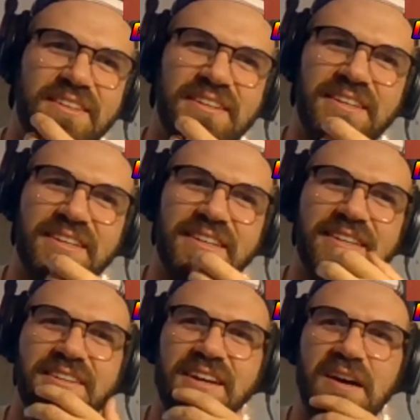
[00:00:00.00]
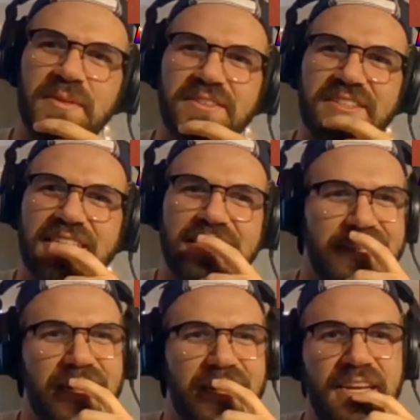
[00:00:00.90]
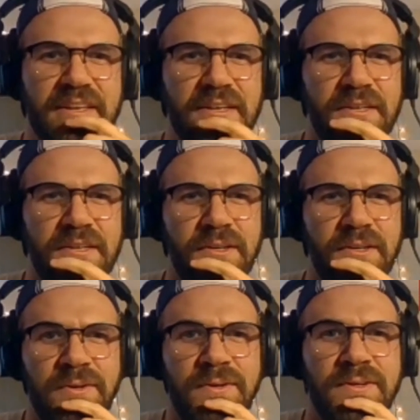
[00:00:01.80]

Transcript: I've been listening to Tycho,